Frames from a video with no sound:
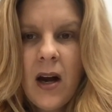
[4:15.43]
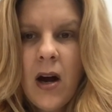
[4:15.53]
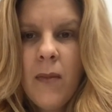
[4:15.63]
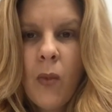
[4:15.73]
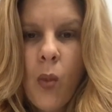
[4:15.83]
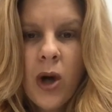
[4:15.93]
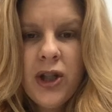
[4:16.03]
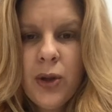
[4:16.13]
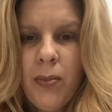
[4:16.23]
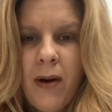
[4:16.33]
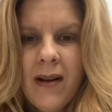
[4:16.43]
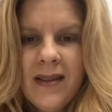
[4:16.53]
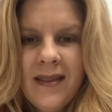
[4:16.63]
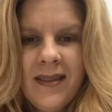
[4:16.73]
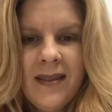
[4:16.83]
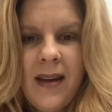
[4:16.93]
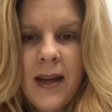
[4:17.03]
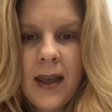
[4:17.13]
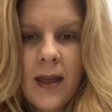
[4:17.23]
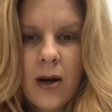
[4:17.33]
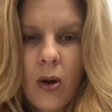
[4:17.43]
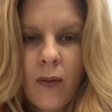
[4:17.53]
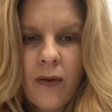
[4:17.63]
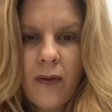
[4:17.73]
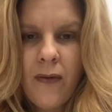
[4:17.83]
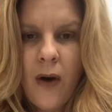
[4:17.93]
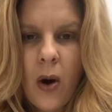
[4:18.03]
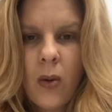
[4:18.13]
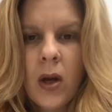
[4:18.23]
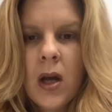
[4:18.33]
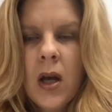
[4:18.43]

what's your process in taking that over the phone?